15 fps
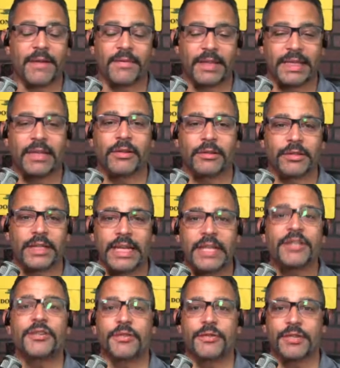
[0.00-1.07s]
legal
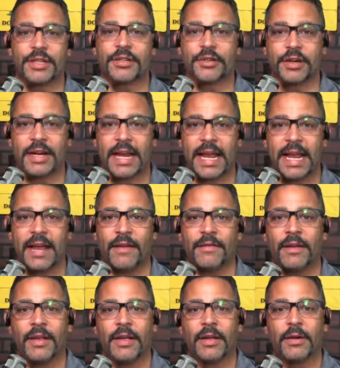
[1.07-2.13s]
issues that you're gonna have
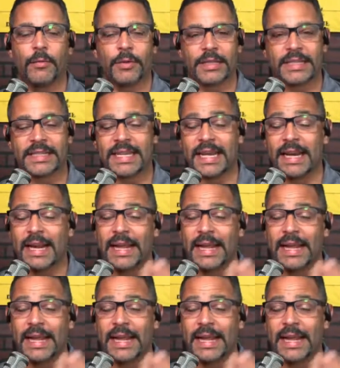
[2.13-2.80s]
with the state.